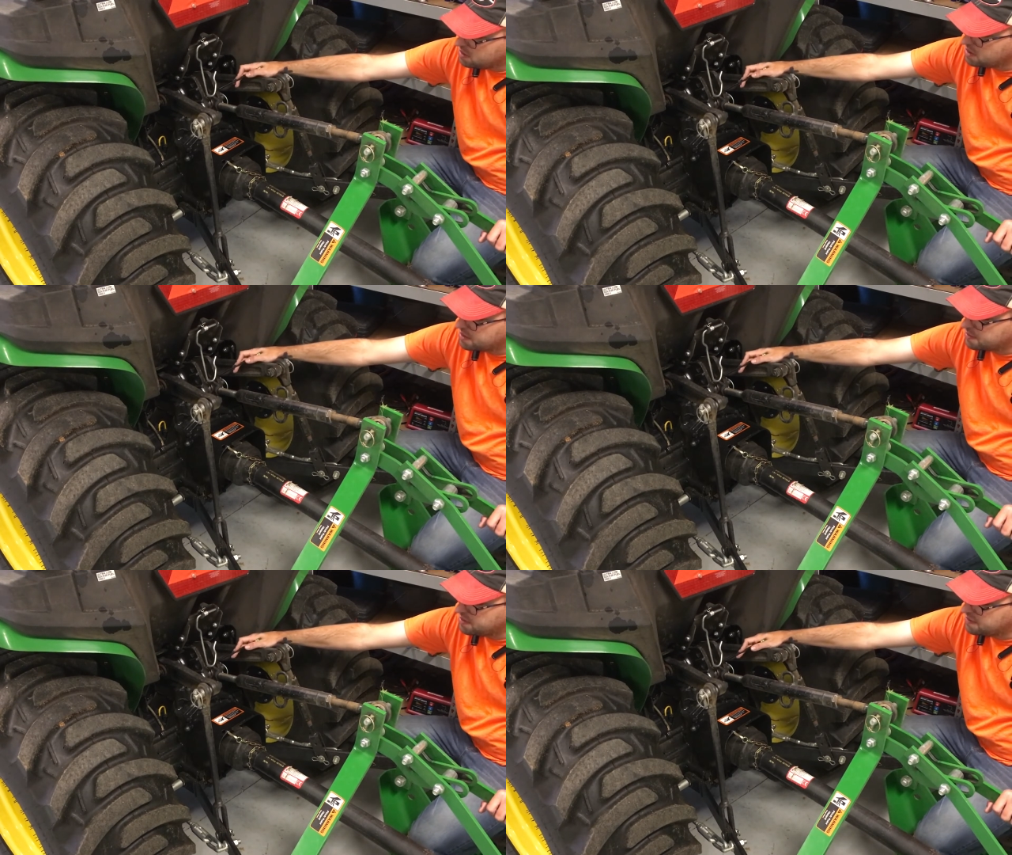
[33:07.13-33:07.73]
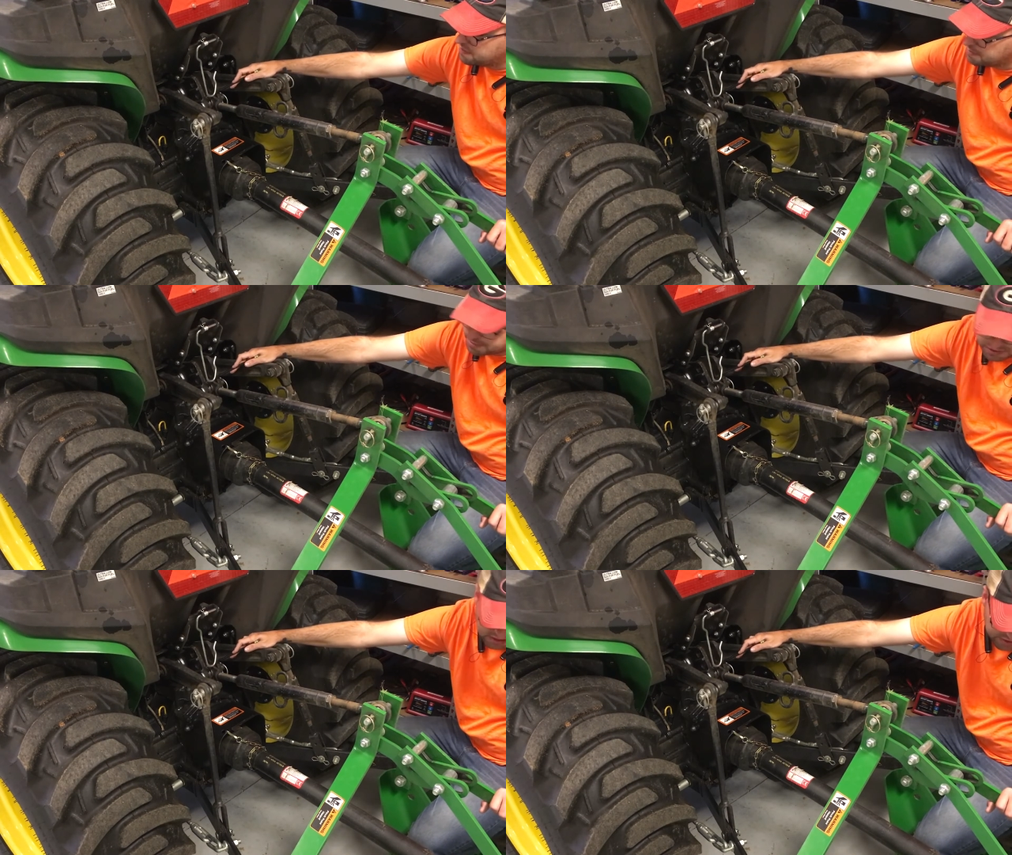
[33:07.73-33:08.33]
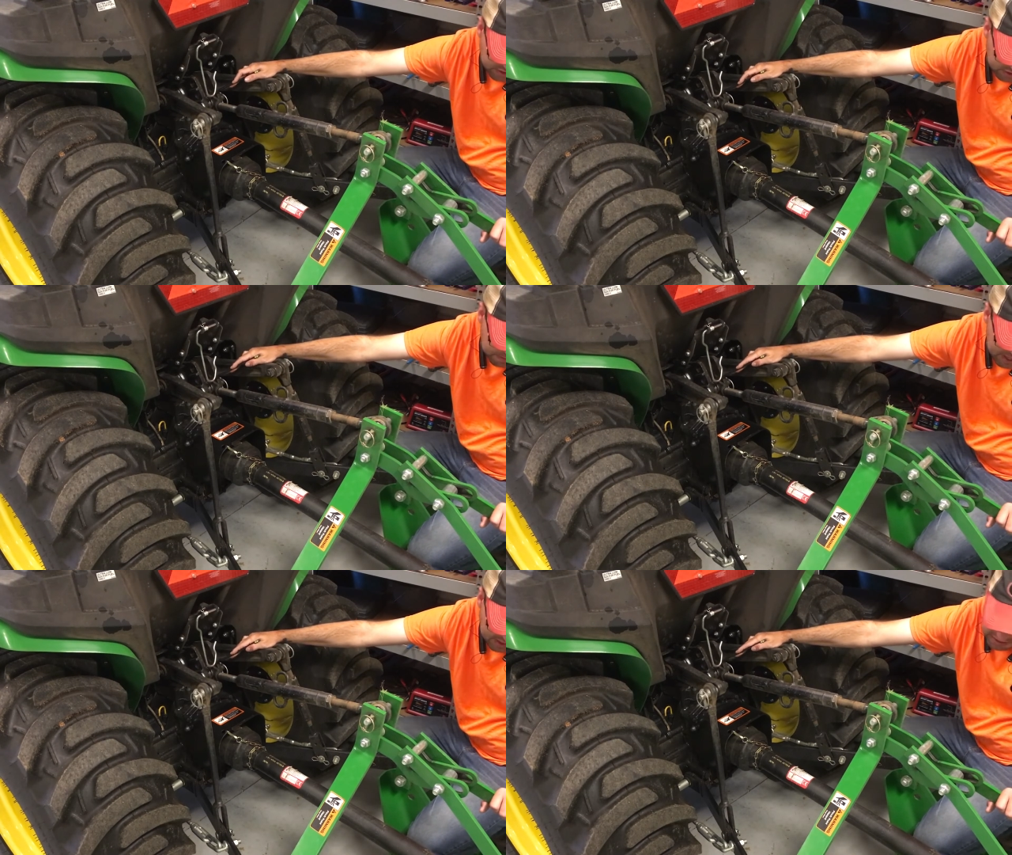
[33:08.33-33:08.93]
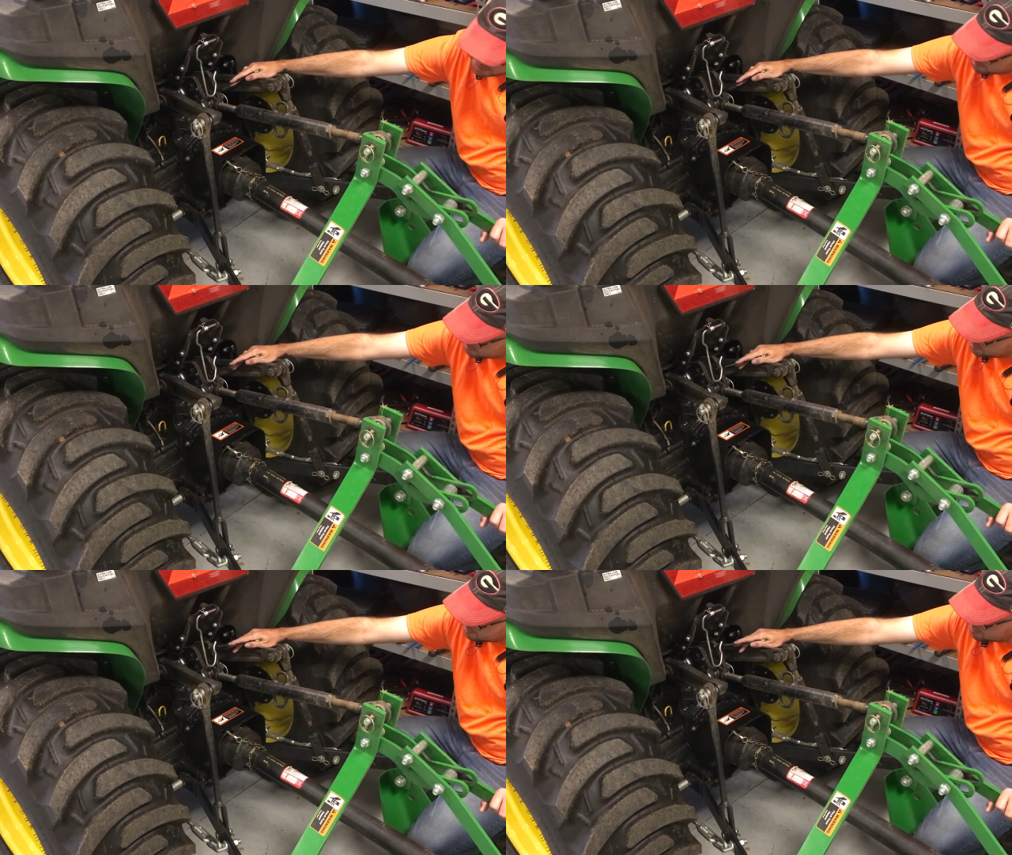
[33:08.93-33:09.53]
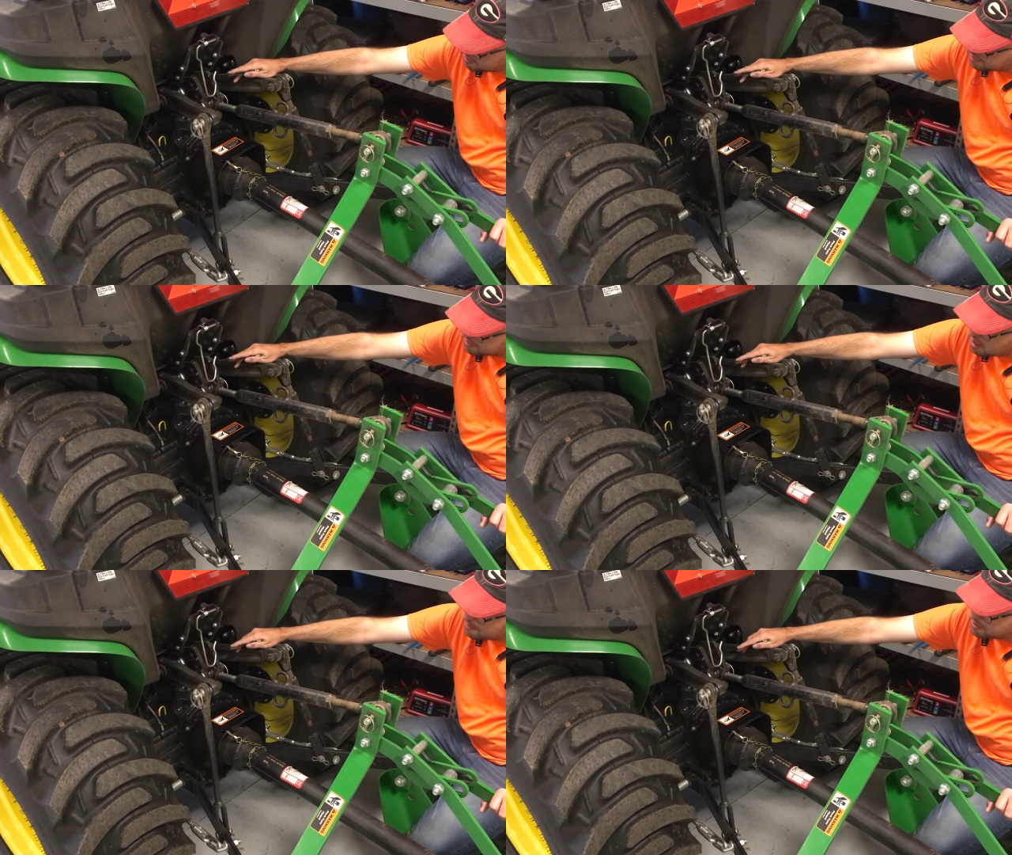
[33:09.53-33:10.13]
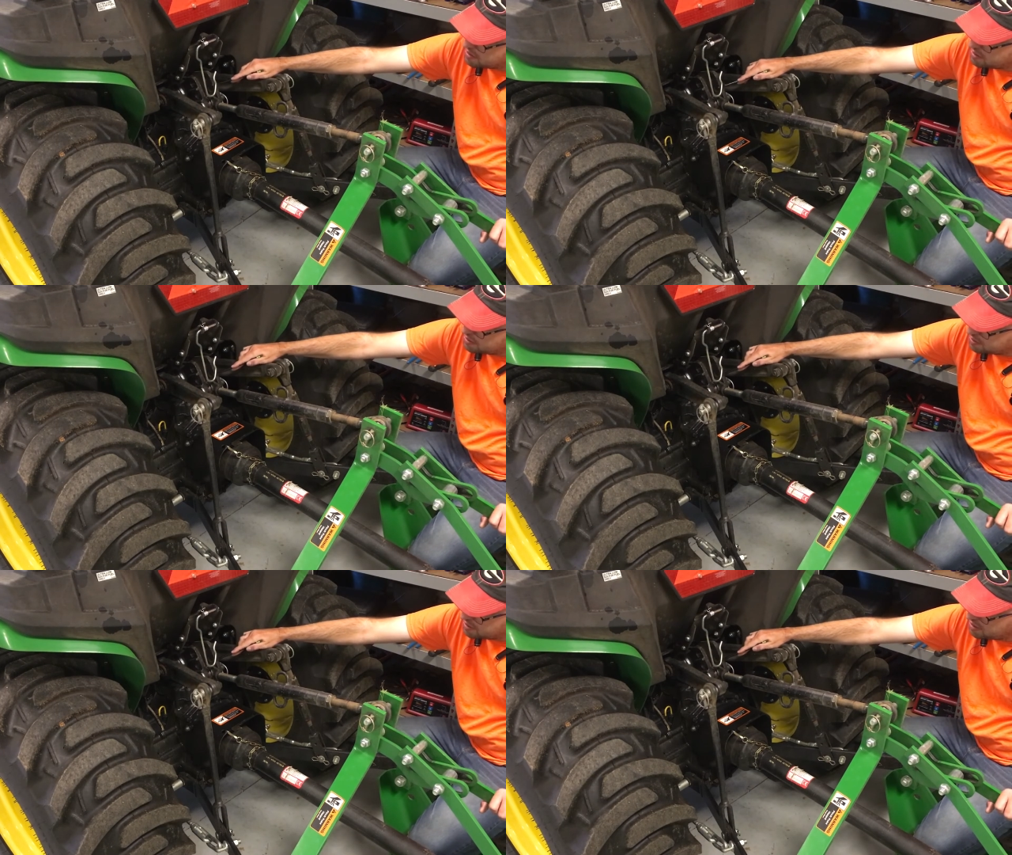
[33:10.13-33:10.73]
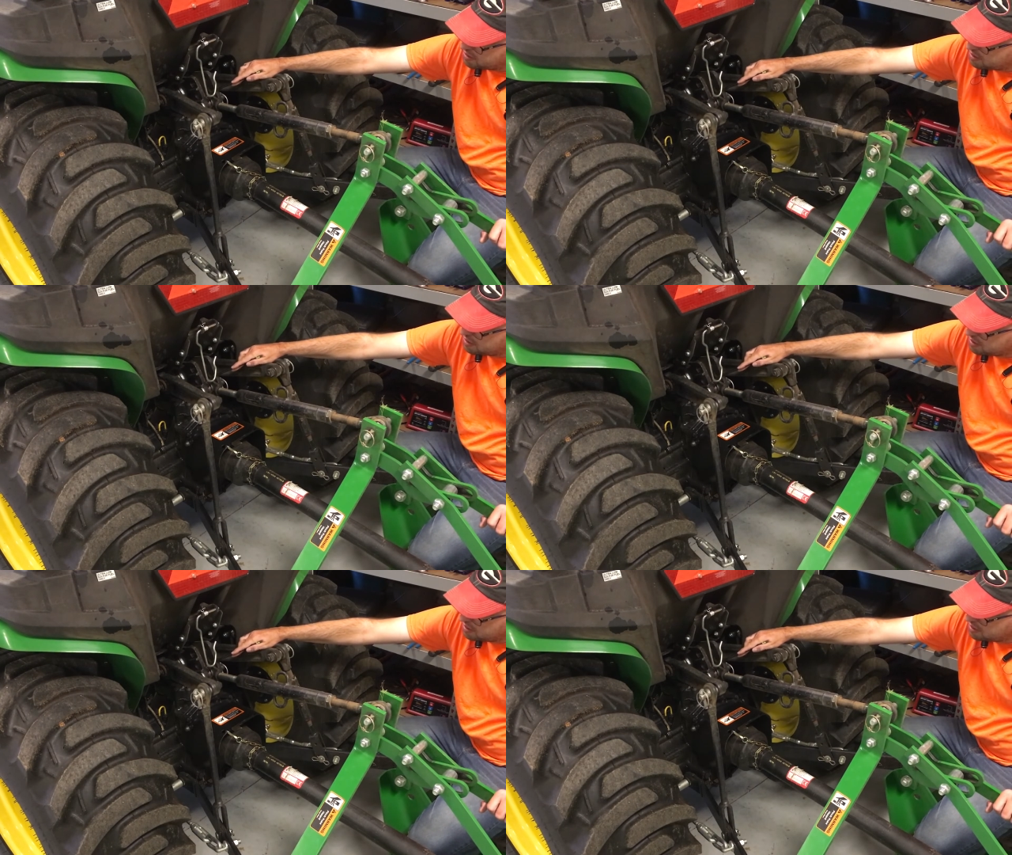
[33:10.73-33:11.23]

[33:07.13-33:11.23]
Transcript: No face is visible, so there are no lips to read.